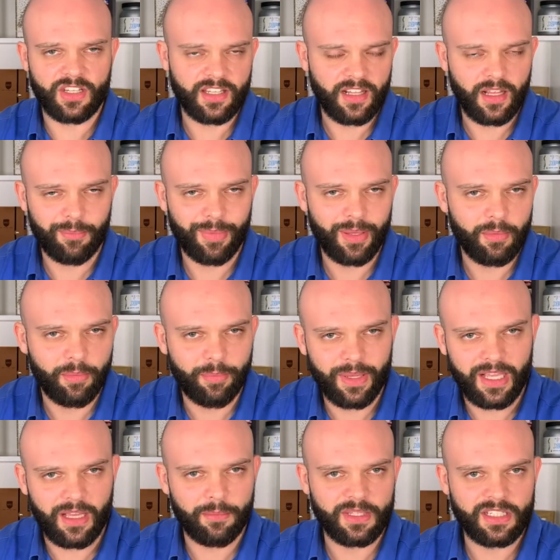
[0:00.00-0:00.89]
Like people
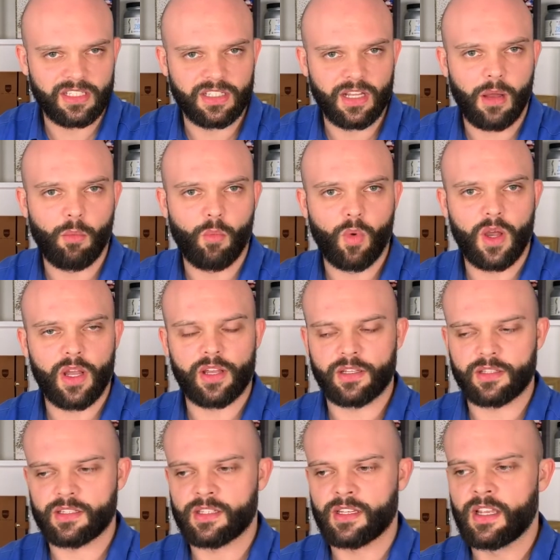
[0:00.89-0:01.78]
pick up these dumb
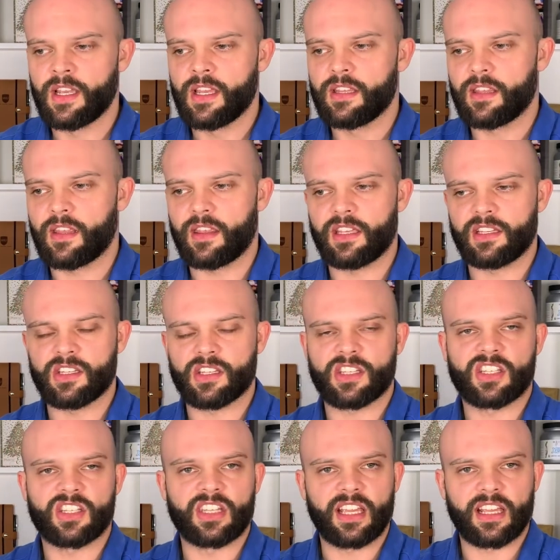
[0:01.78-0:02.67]
words that they
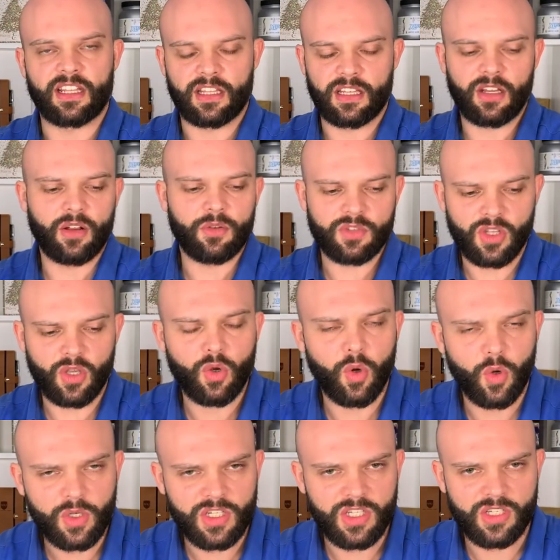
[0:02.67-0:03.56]
just stick in, you know, it was the
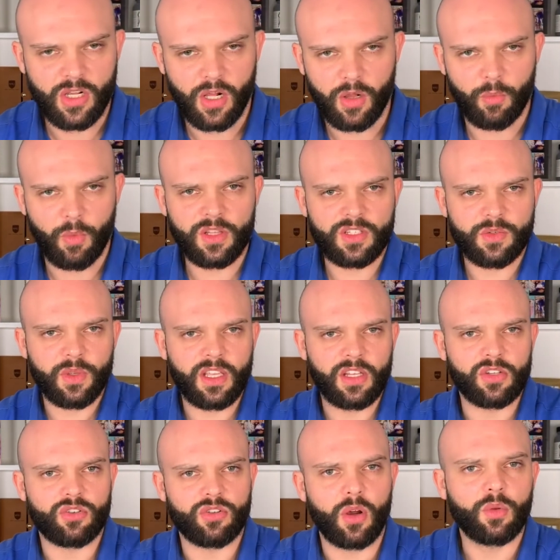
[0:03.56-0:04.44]
cortisol. Once we
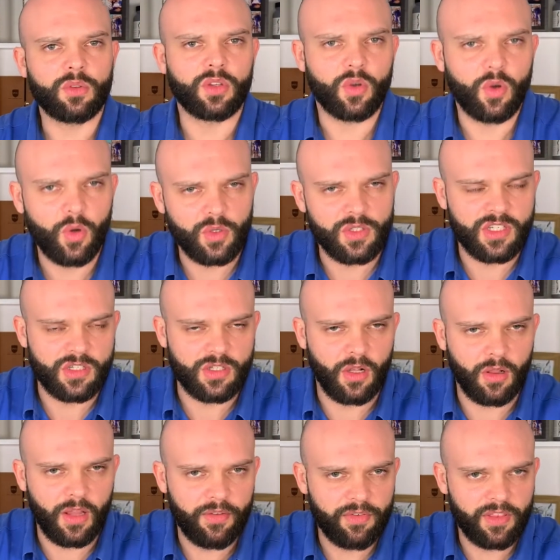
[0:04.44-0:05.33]
controlled the
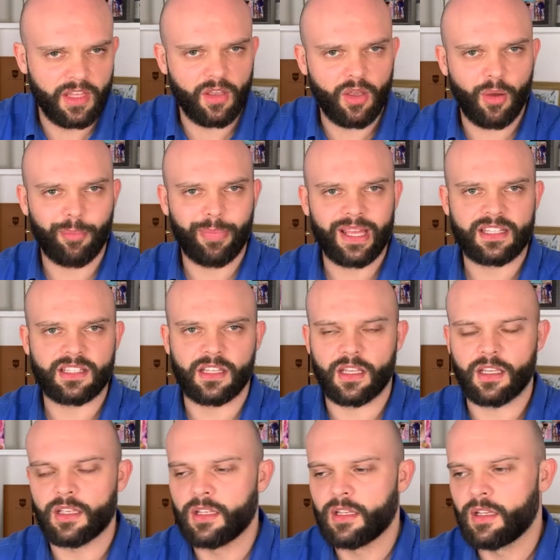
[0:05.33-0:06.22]
cortisol, everything got
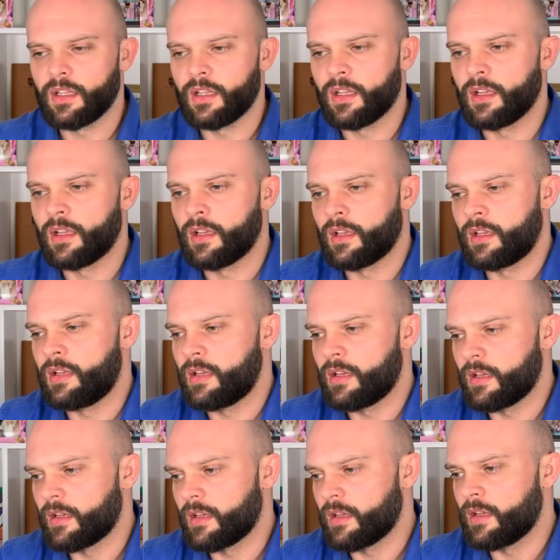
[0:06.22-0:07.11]
better.
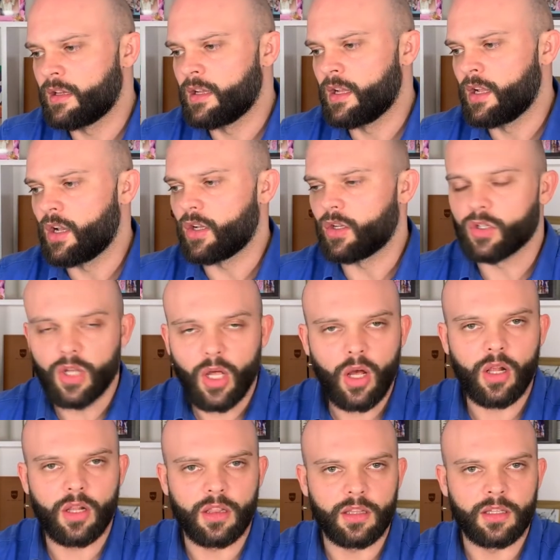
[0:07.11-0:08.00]
Lol.